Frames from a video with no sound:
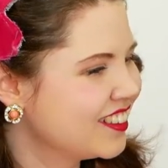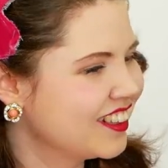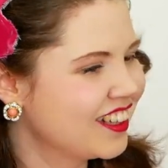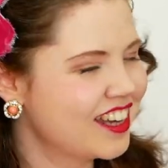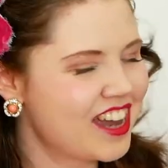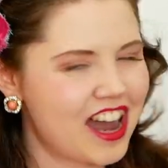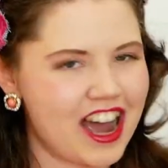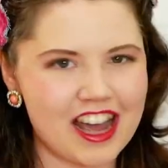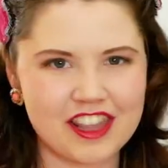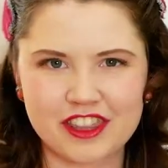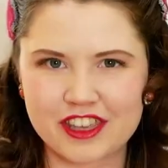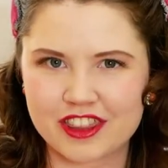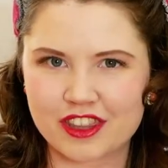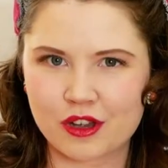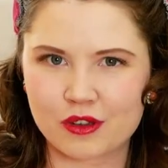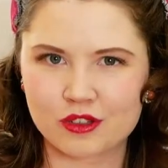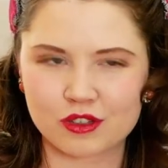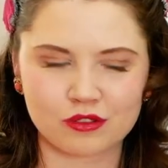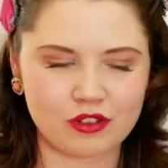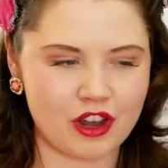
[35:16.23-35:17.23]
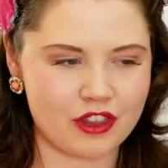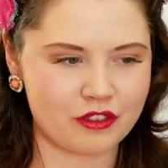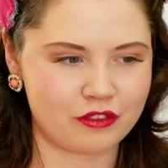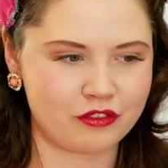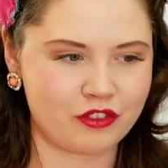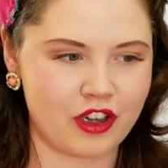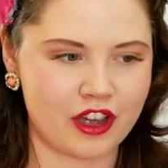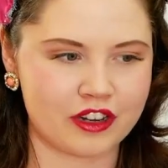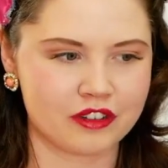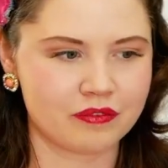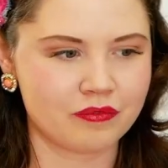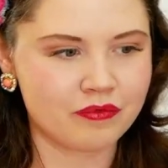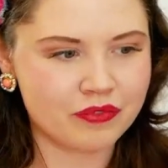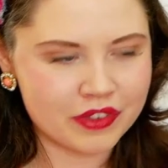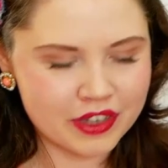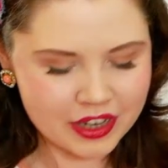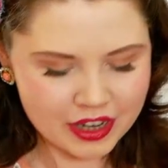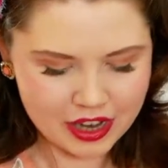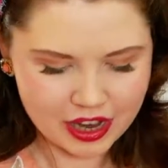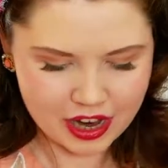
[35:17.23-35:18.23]
I think those are rather fun.
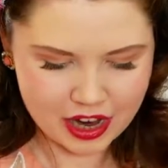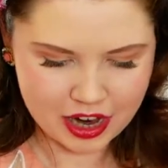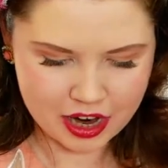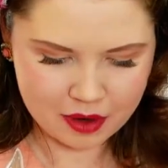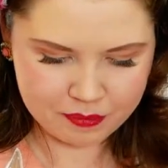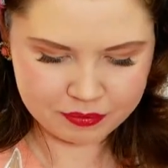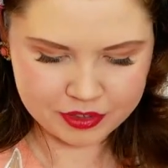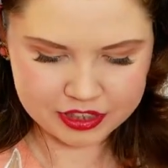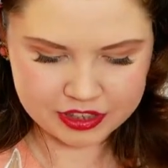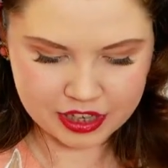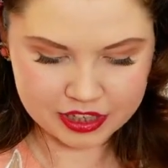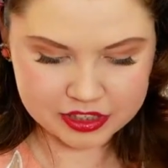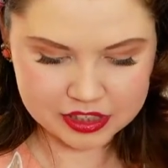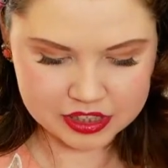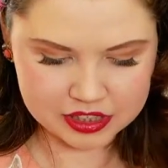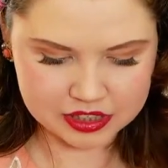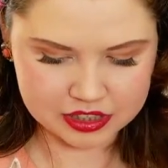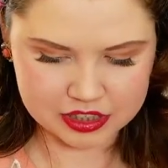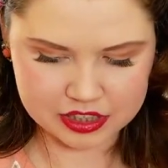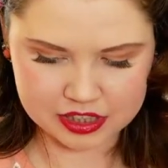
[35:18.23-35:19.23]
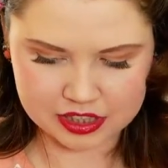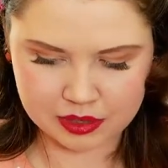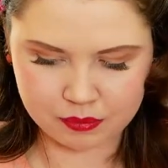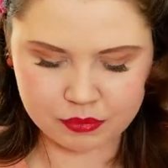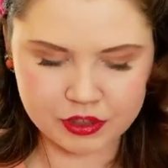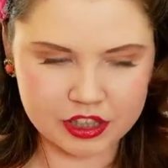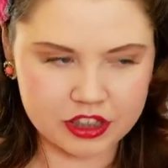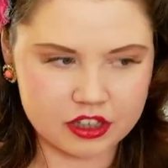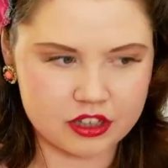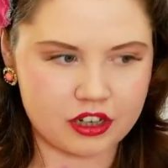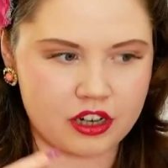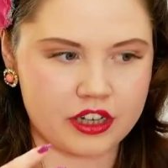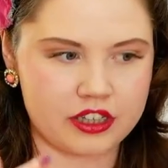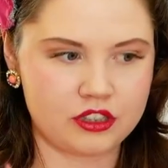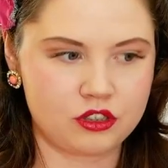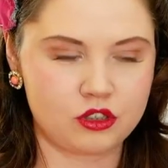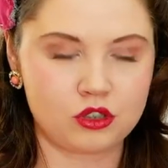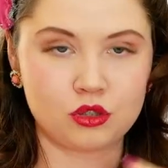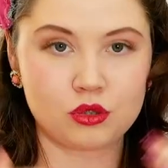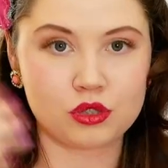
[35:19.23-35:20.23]
Um, that's something that I
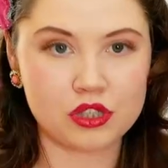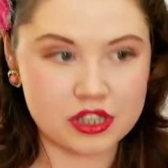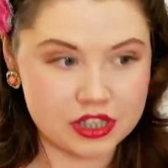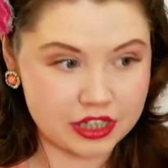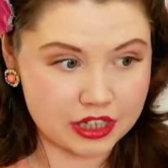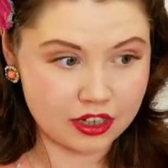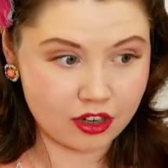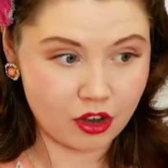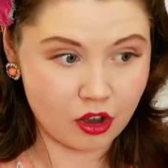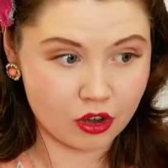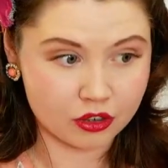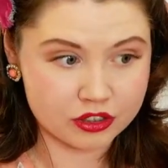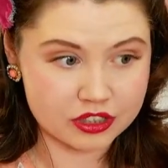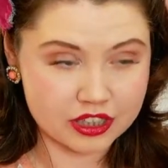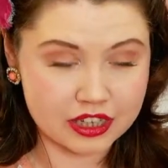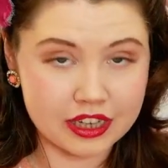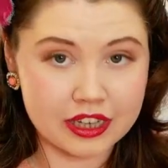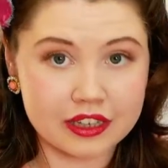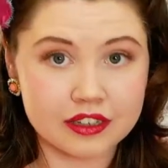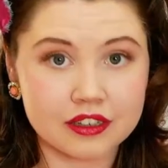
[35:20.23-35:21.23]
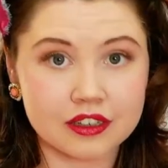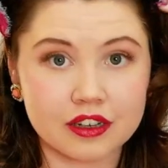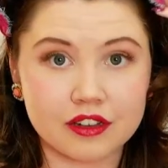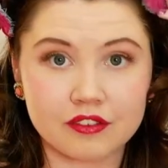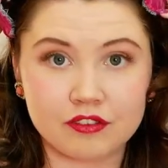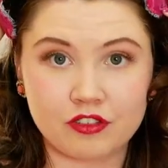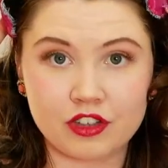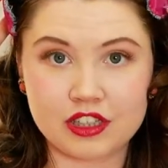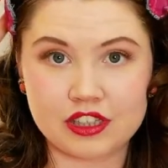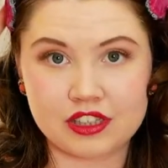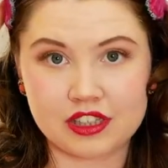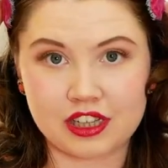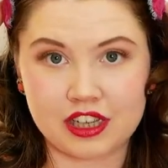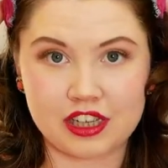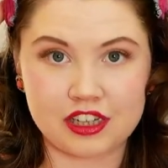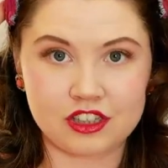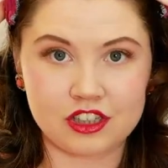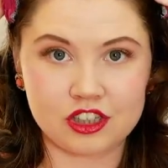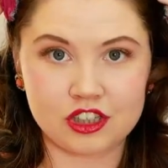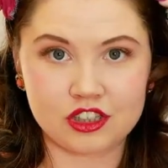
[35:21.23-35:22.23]
do see a lot in
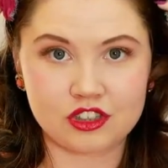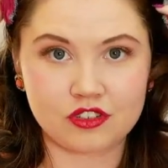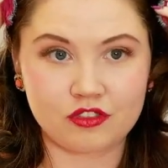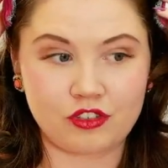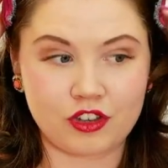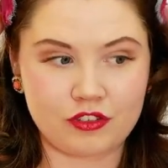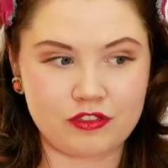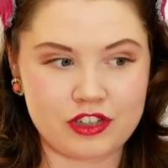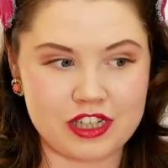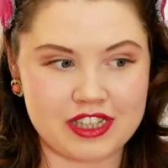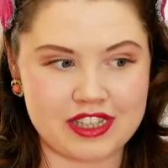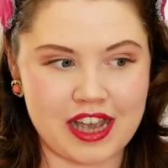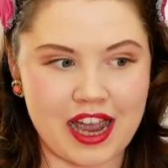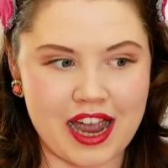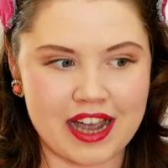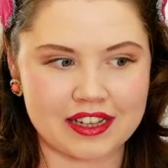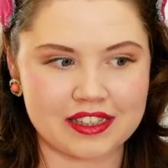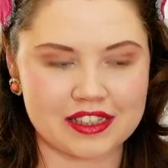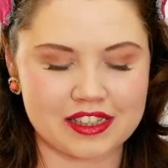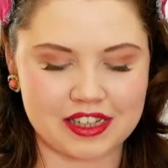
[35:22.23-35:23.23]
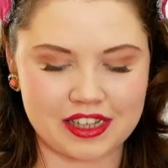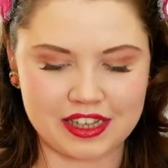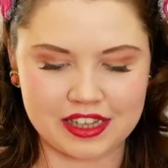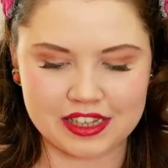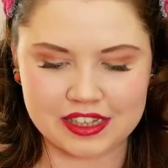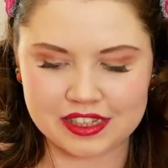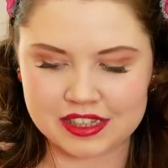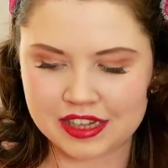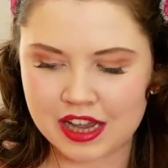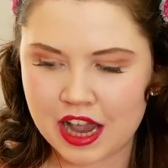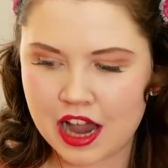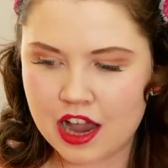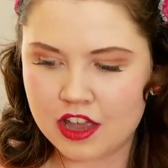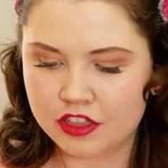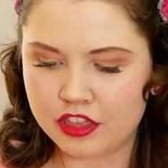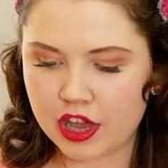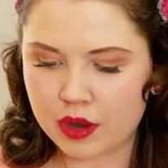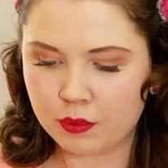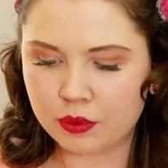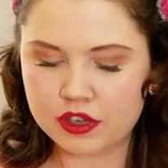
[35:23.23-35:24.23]
vintage 50s hats is
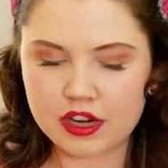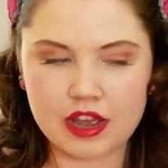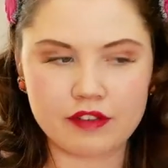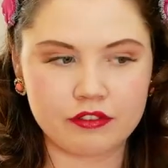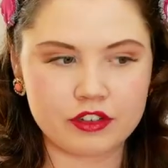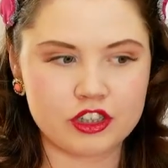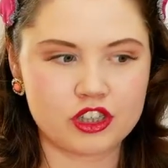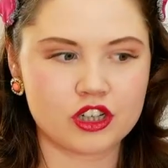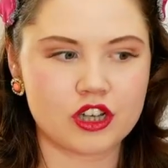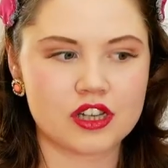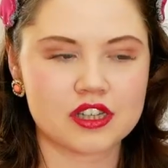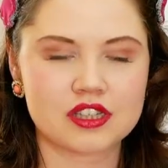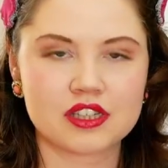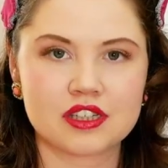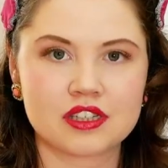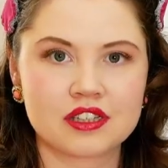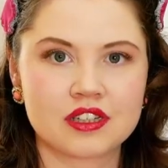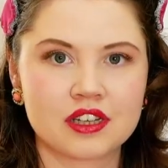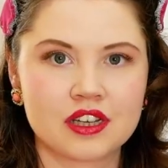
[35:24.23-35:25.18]
they were never just,